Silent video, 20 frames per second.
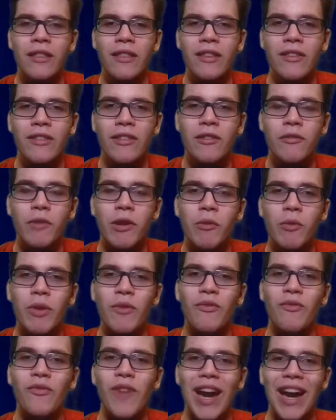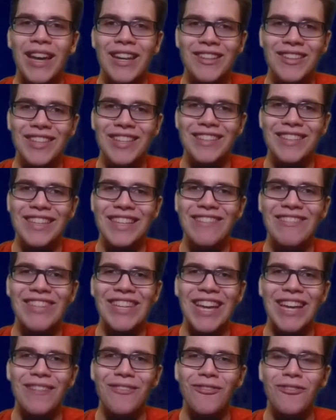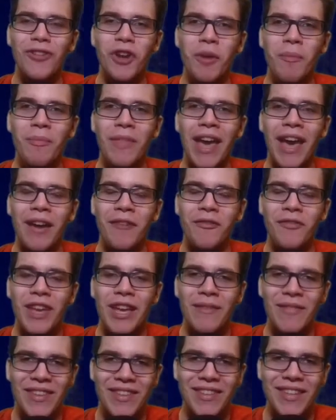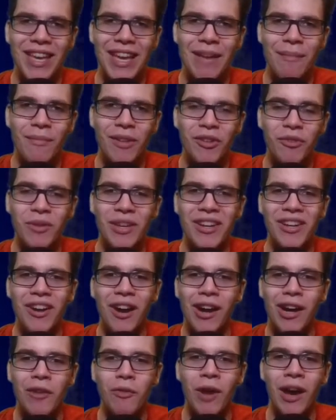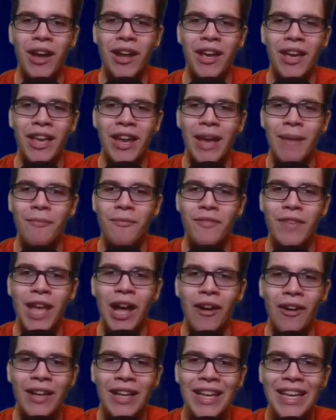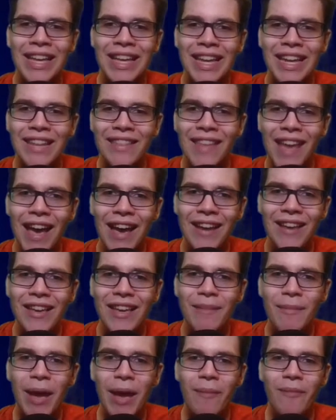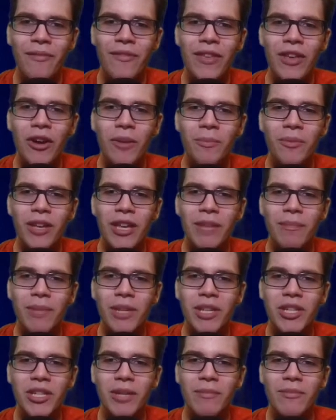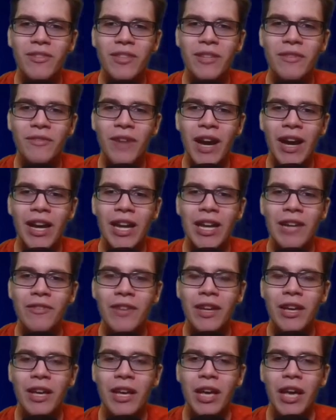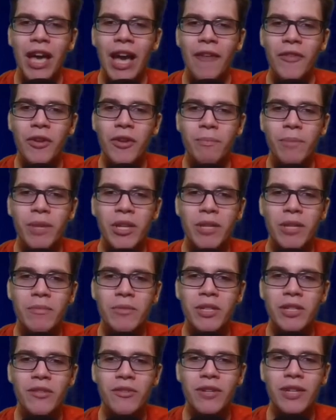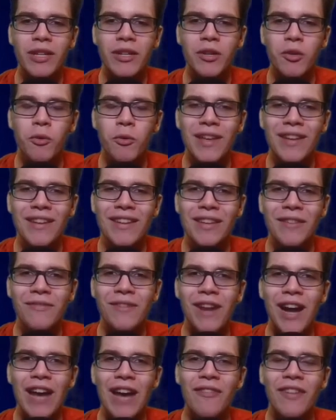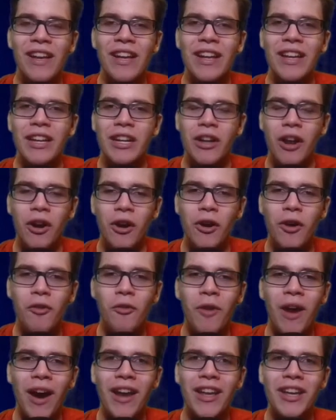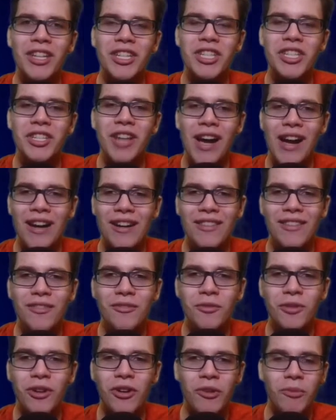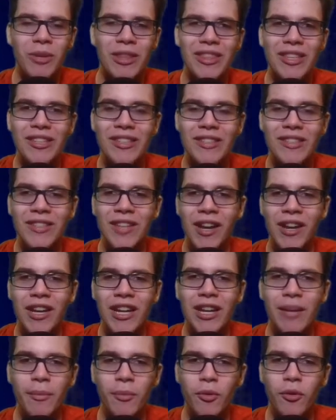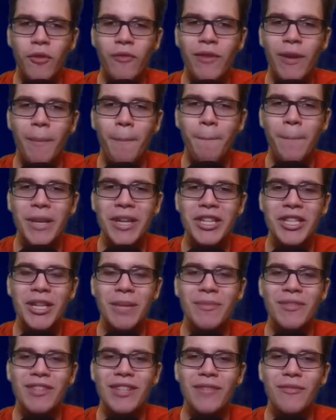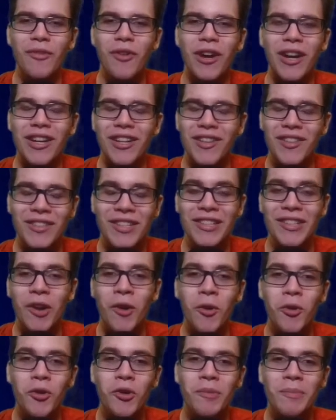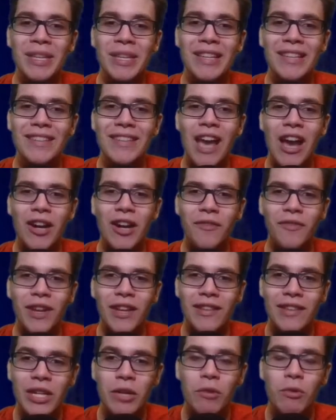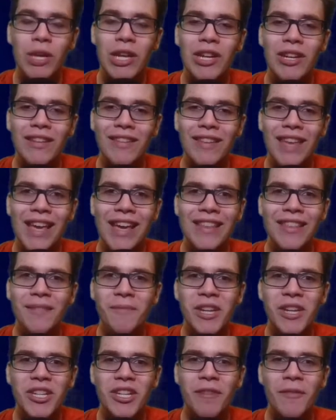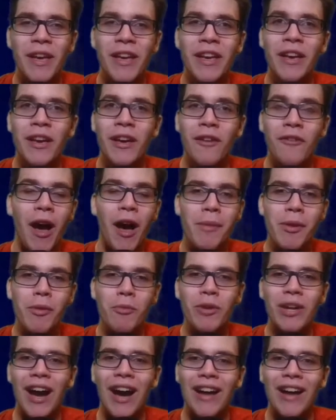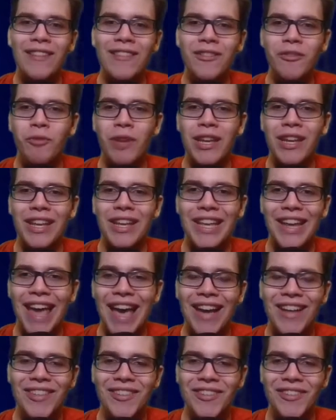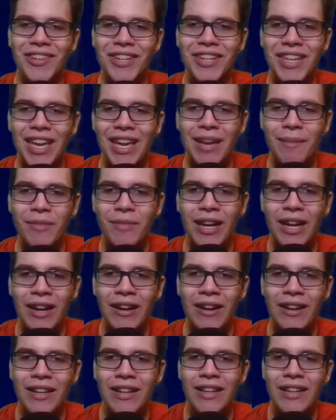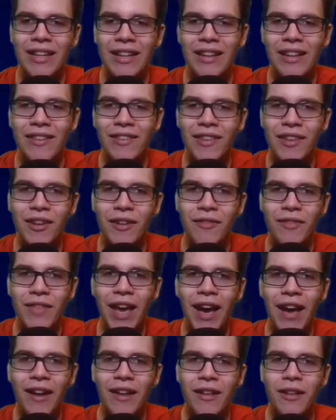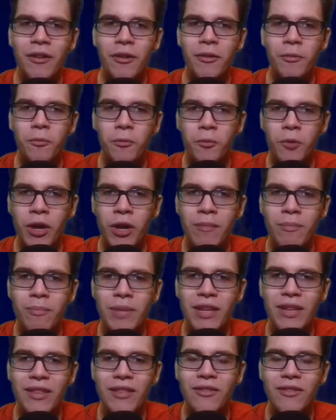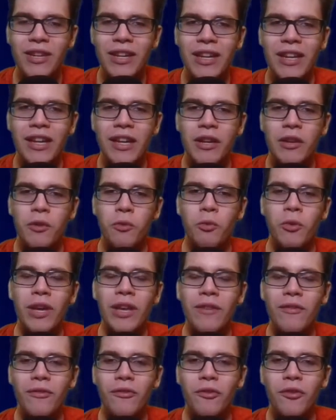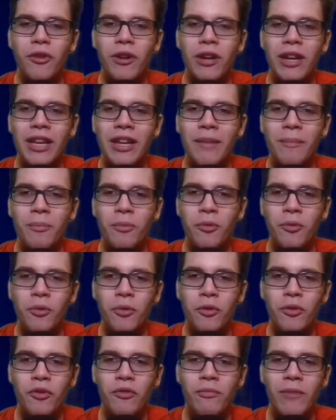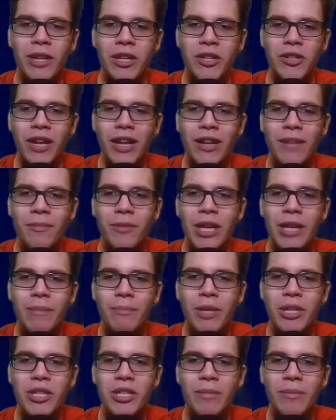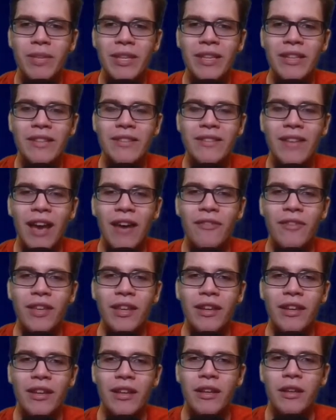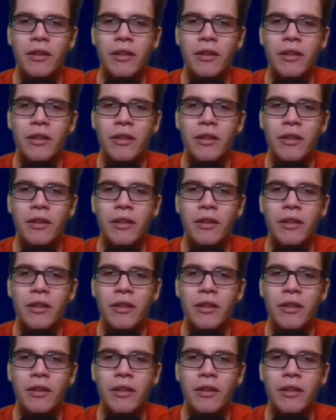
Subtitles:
This is where we finally deviate from that famous game between Caruana and MVL. In that game, MVL played bishop c5. After bishop g3, queen d5, Caruana shocked the world with the stunning move, bishop c4. Just a total piece sacrifice. The queen can take the bishop. Fabi went on to win an excellent game there. Instead of that, 1b3 went for an improvement, trying to play bishop e7.